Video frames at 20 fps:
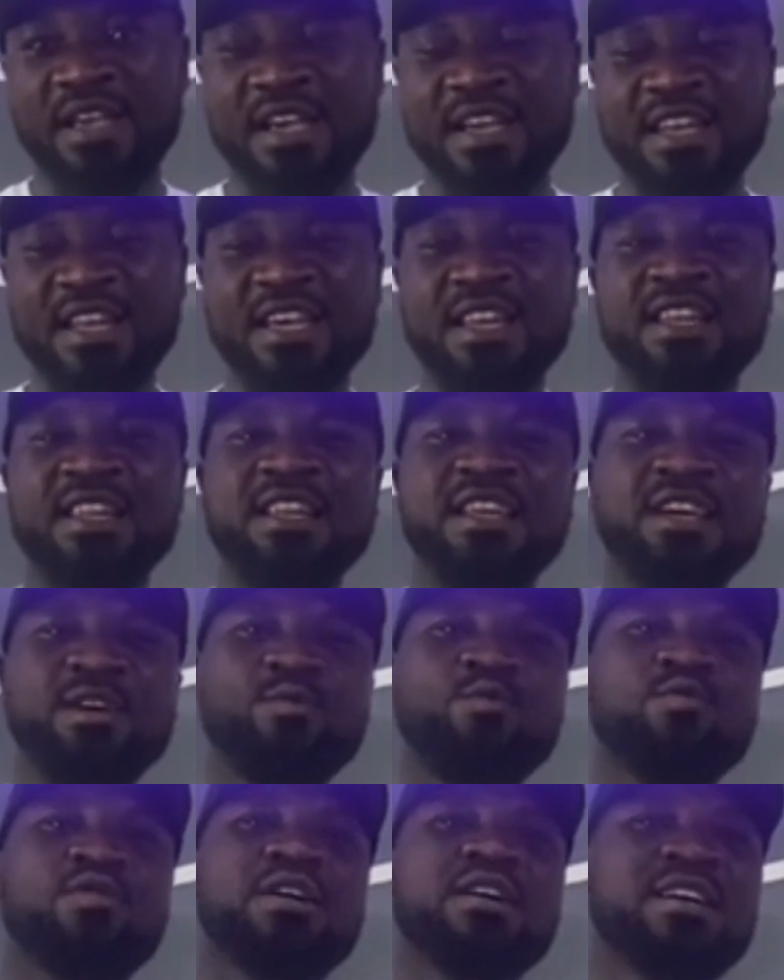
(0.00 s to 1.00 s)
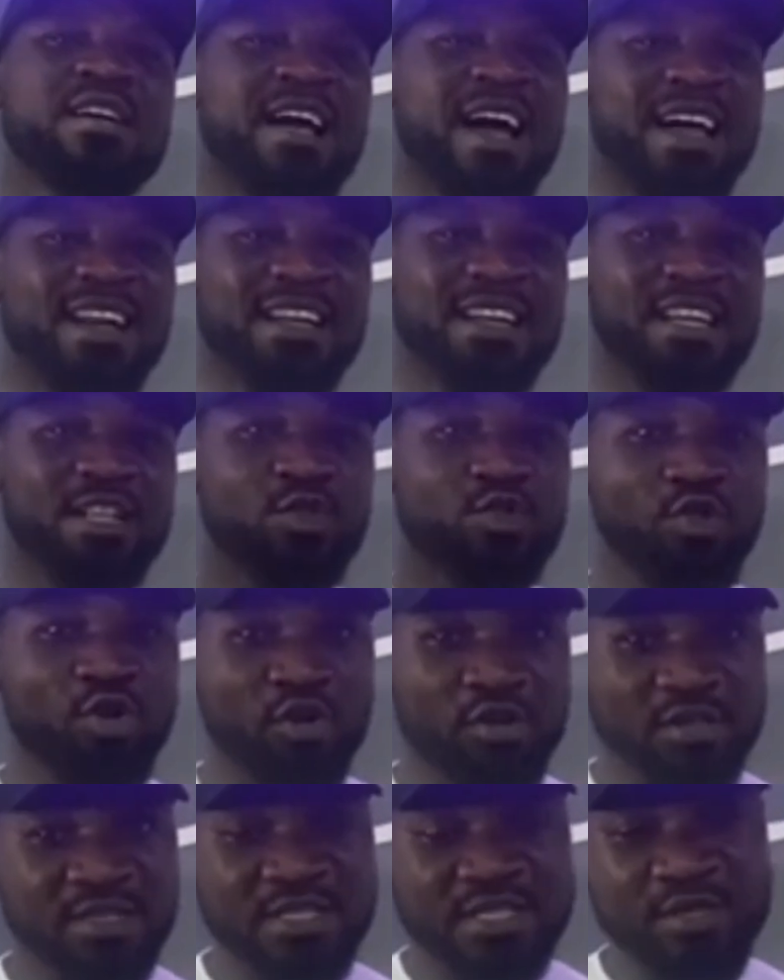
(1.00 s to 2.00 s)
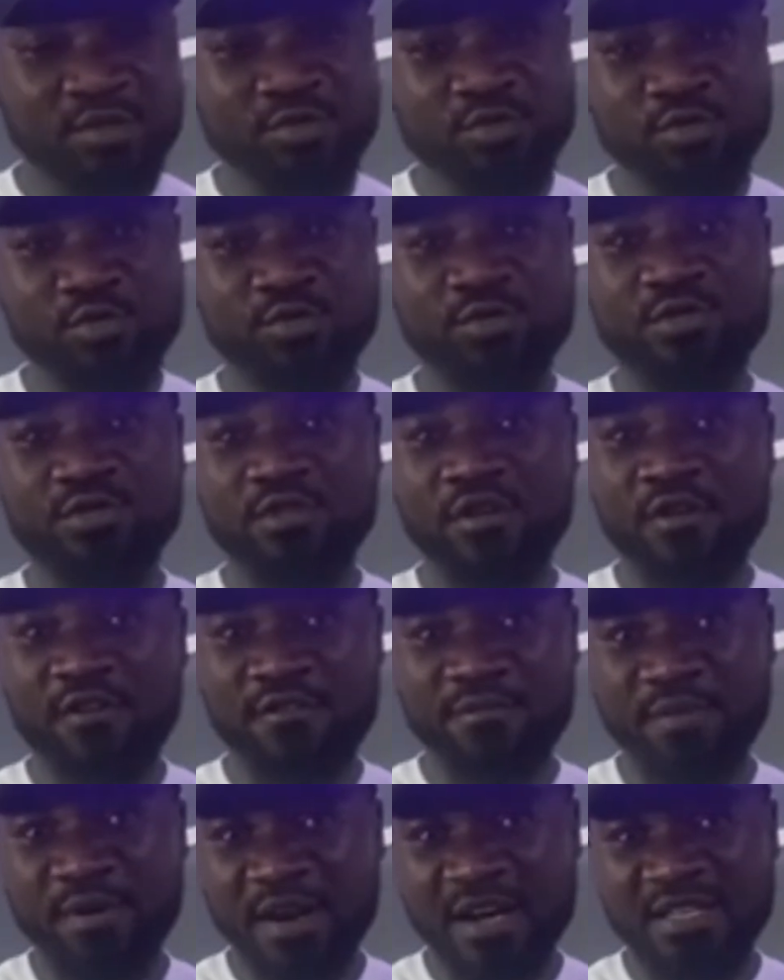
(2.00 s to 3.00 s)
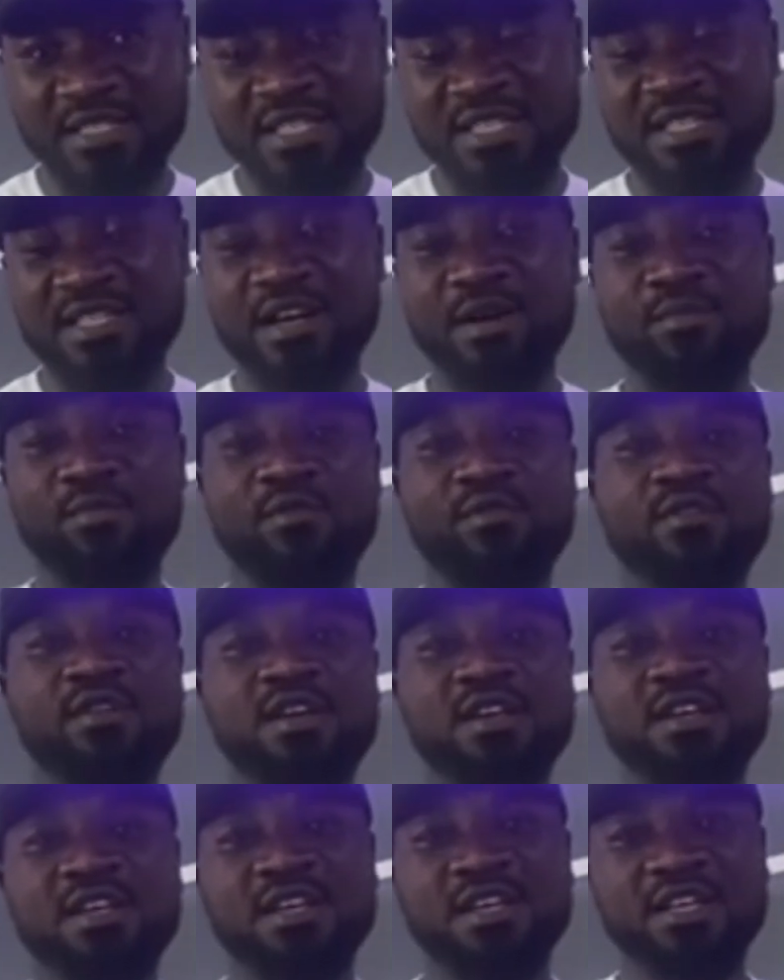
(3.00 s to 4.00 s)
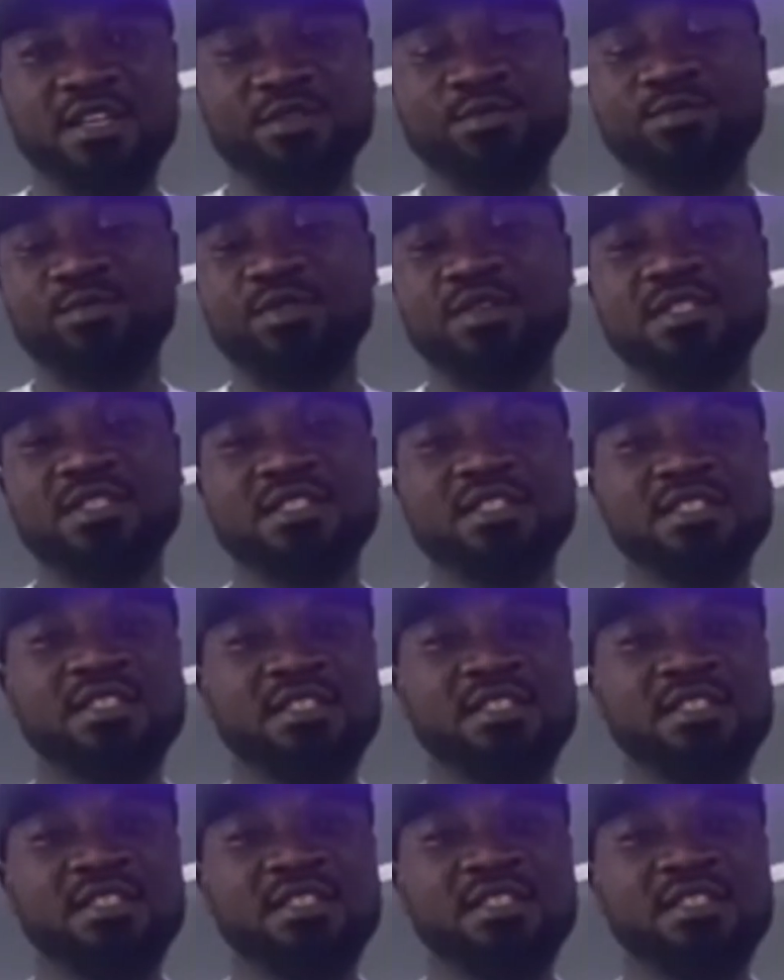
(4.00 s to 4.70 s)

And then the toxic dose of paracetamol is what?